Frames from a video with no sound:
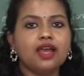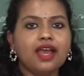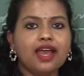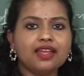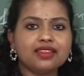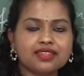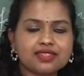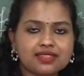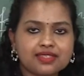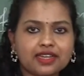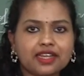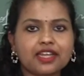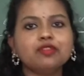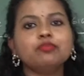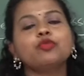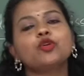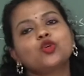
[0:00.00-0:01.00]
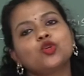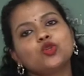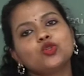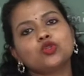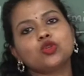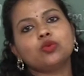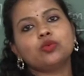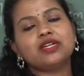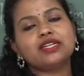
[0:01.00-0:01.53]
And the second
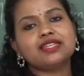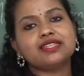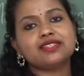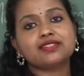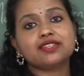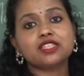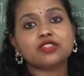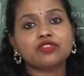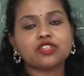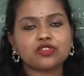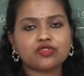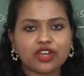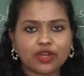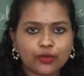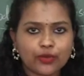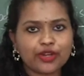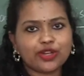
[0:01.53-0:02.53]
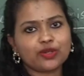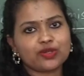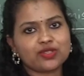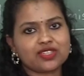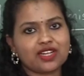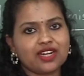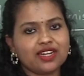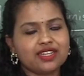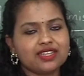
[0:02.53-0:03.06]
protozoan disease which we are going to
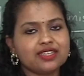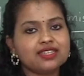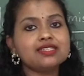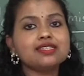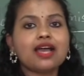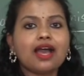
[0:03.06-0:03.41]
study is